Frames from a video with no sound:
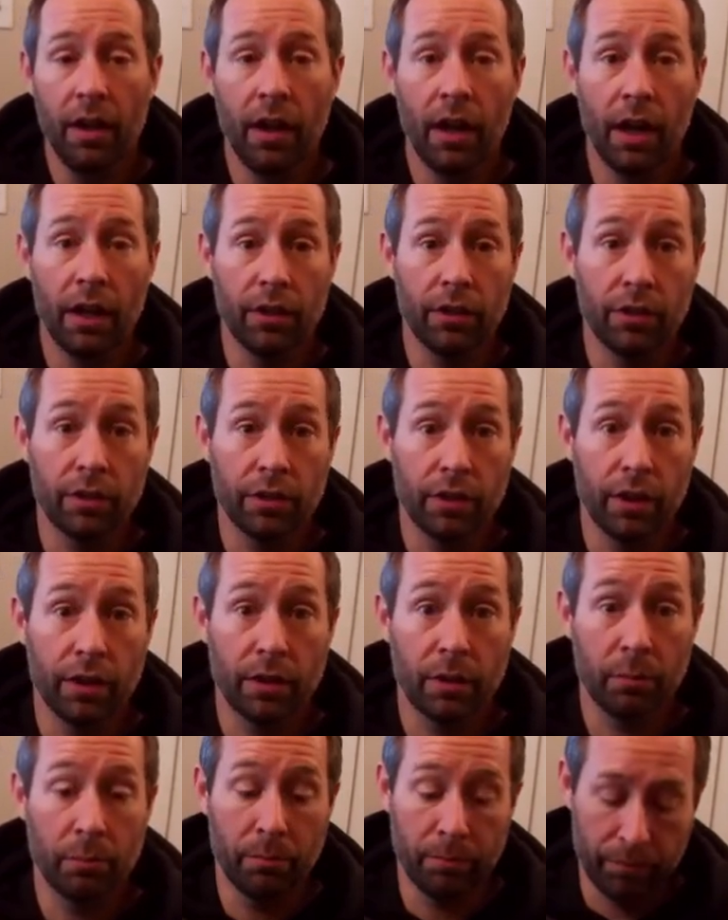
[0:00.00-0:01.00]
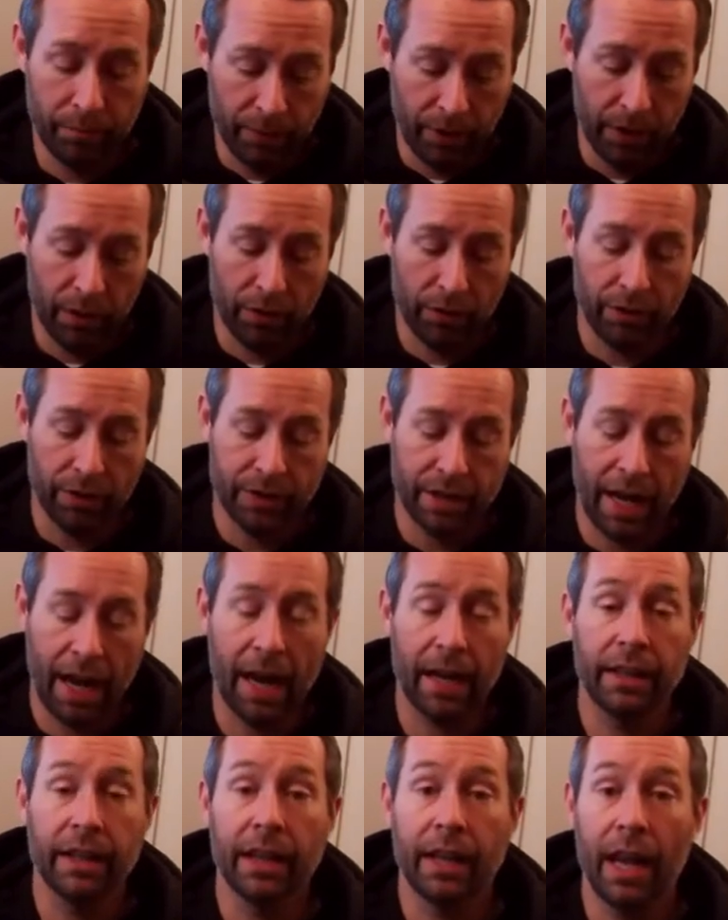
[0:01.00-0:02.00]
I looked at the, you know, the
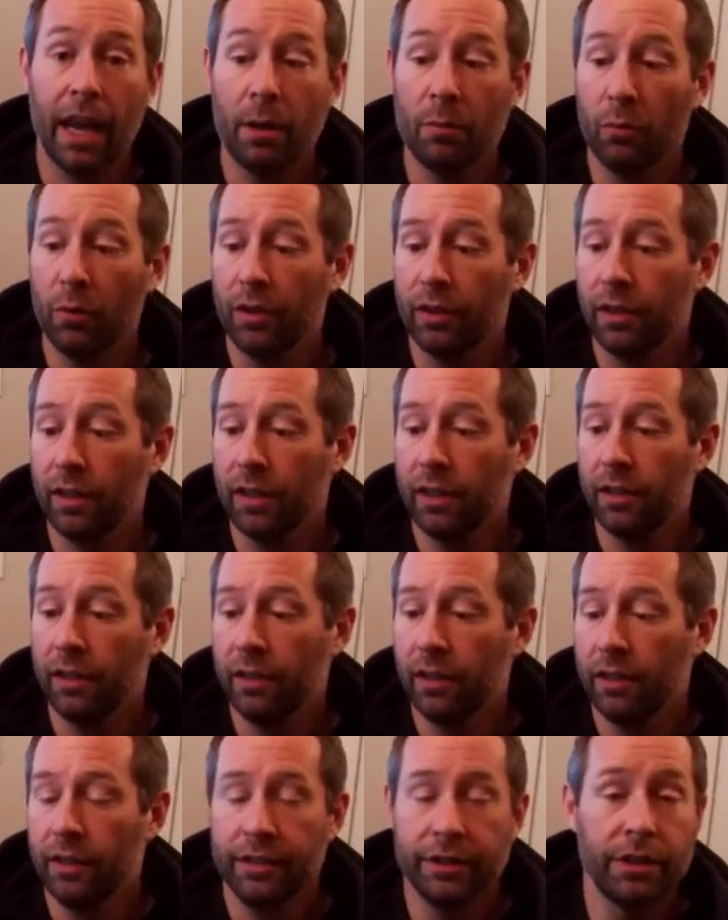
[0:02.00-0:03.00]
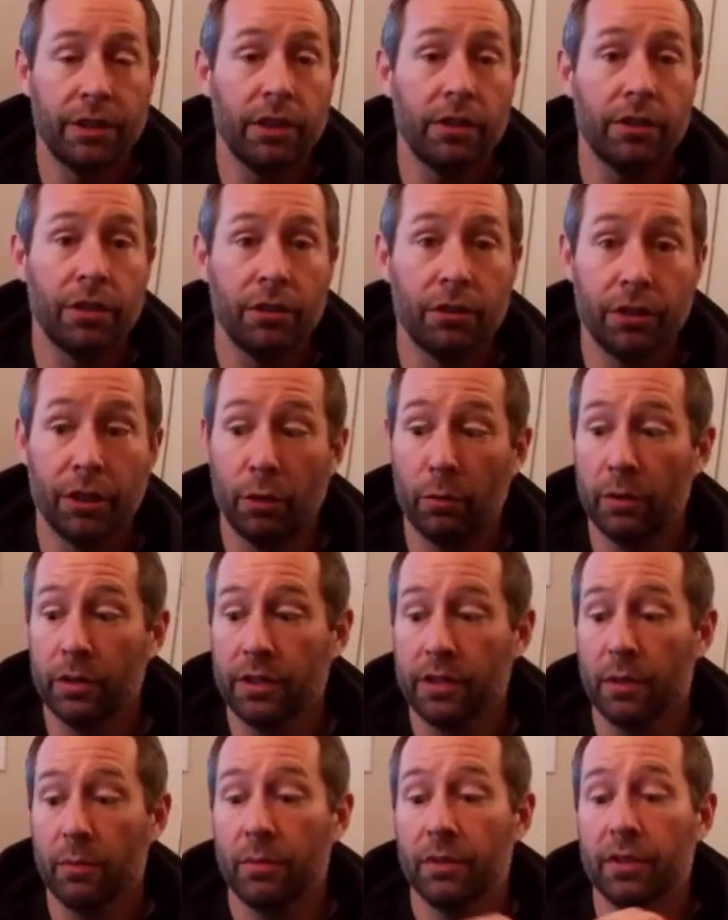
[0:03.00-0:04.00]
tag that came with it. Still don't know what
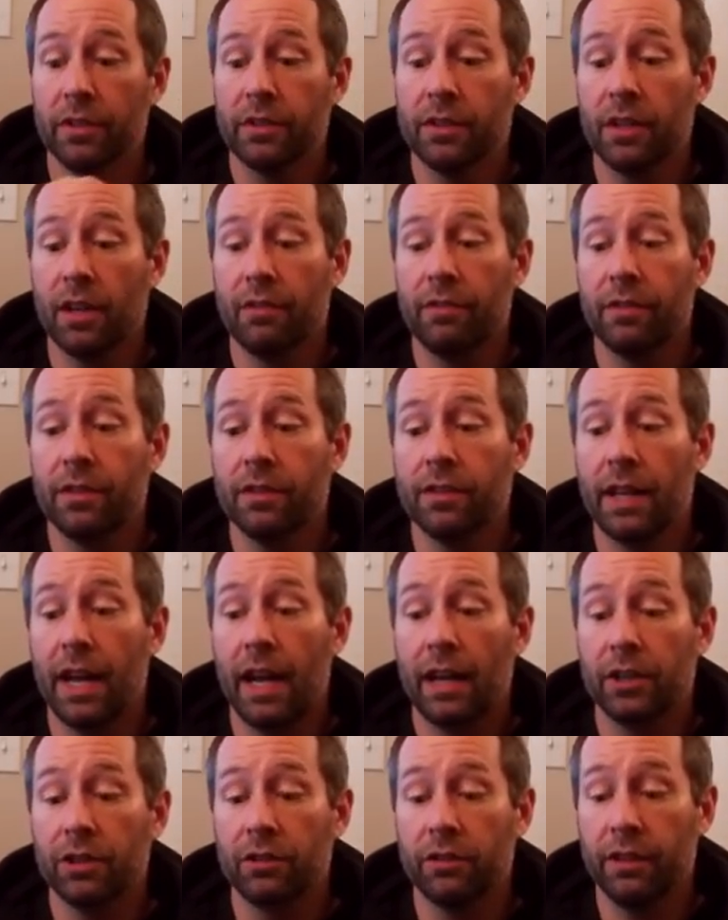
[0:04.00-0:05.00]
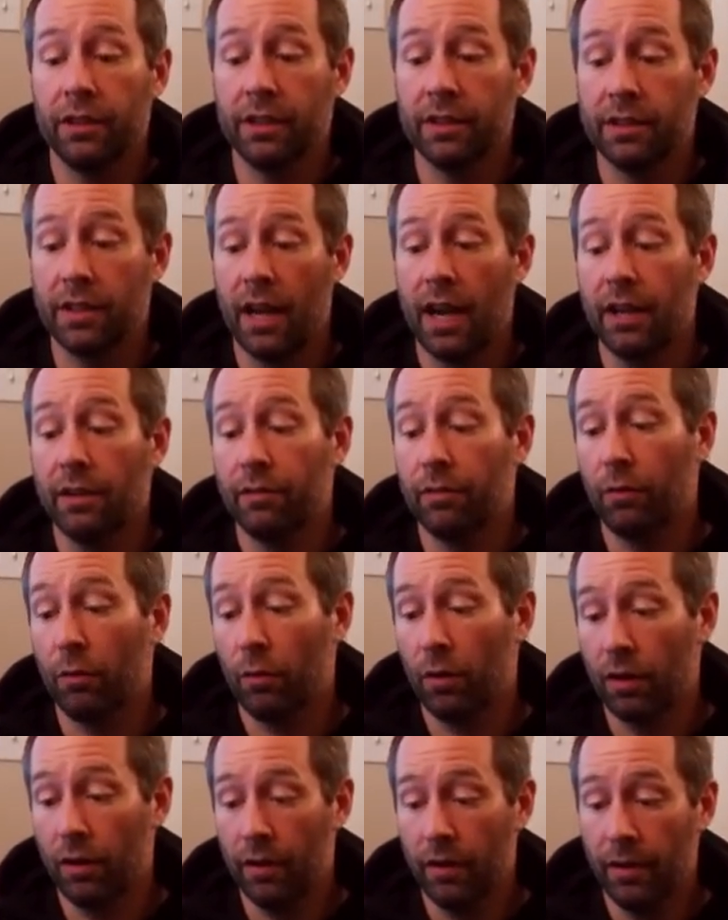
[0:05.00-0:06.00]
some of the stuff is actually designed
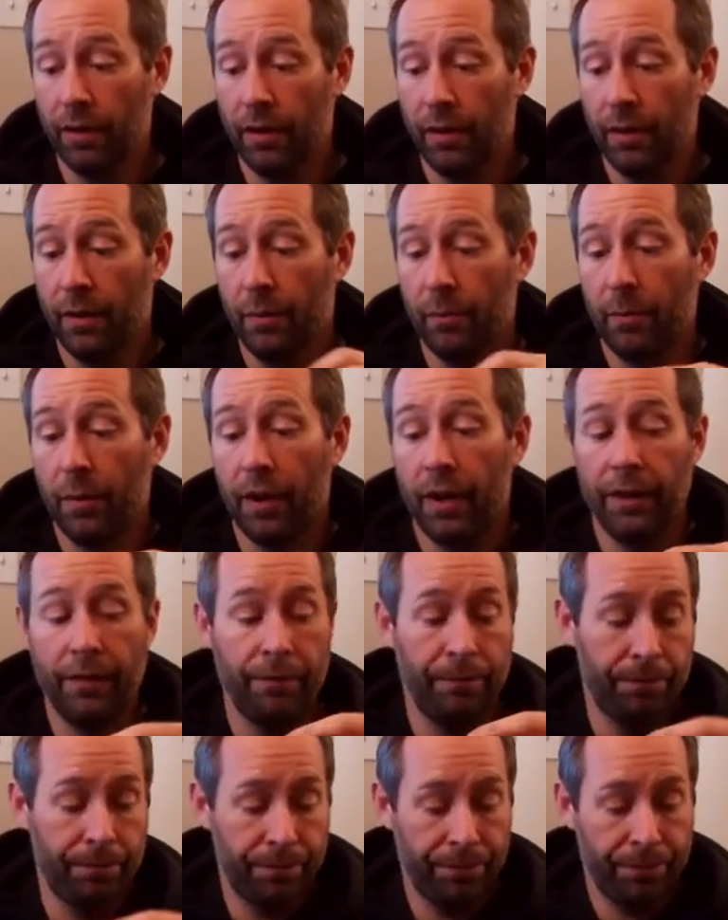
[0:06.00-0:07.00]
for, but